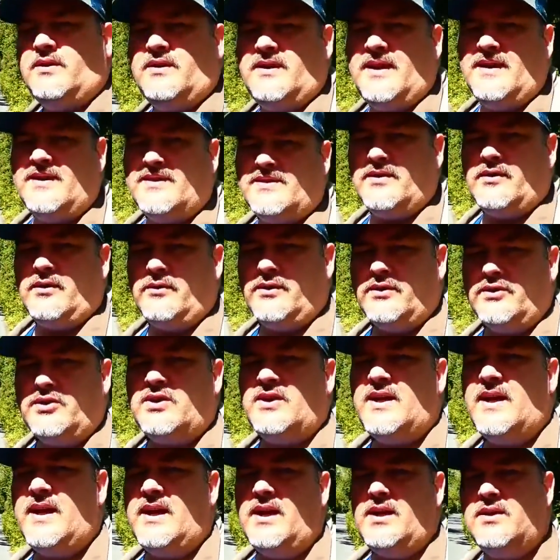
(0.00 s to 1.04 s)
things are going to
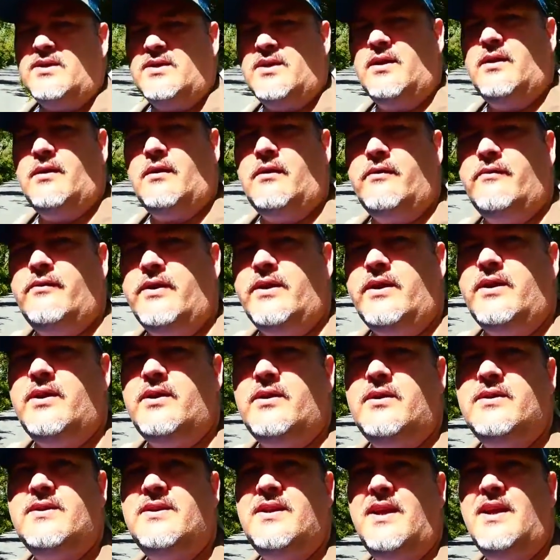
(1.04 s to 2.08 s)
change over the
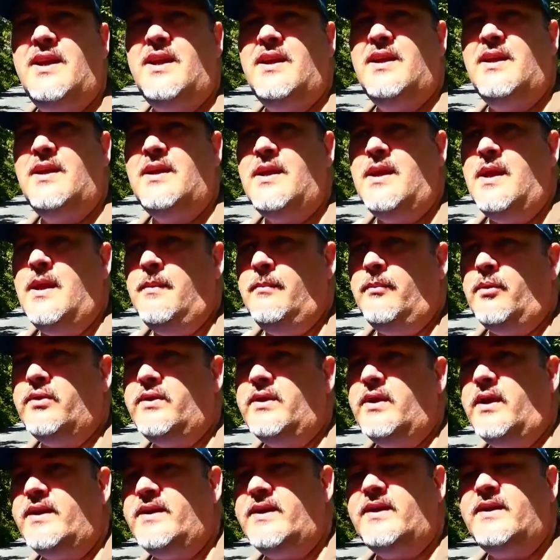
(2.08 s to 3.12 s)
years, but
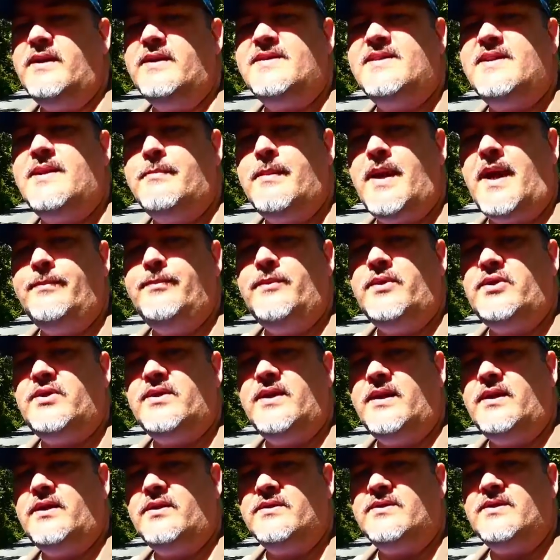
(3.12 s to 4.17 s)
the idea is to map the
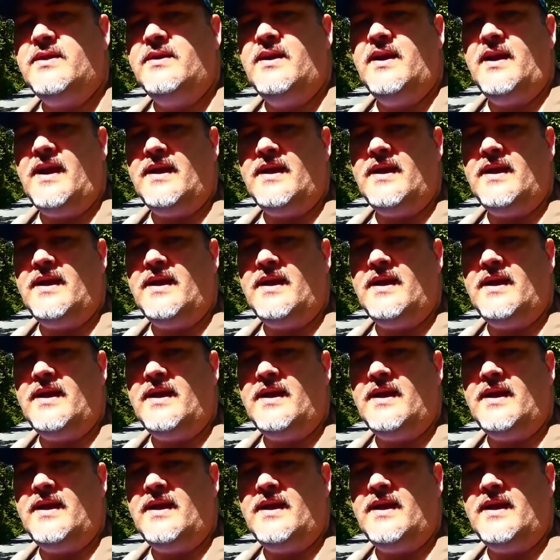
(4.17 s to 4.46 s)
changes.